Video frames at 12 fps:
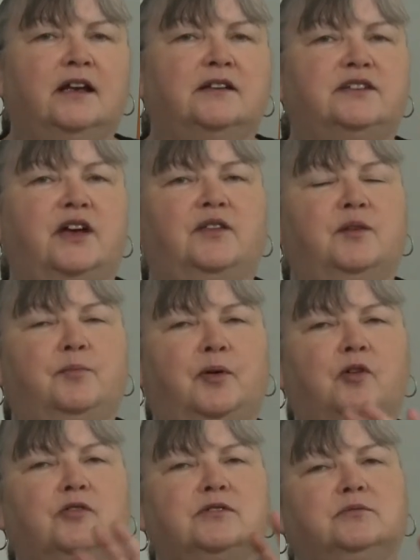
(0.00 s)
So the
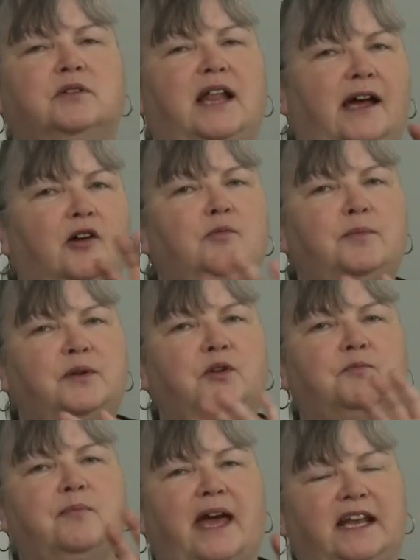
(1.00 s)
portal will help you
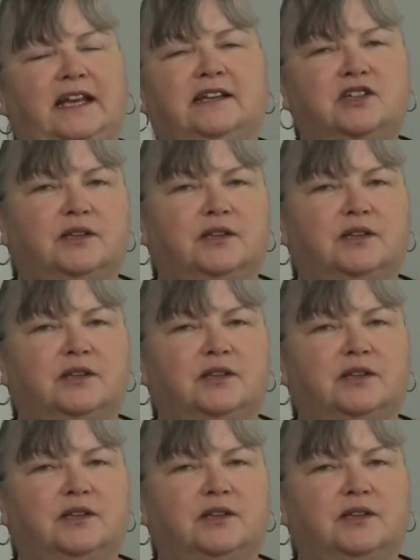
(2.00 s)
manage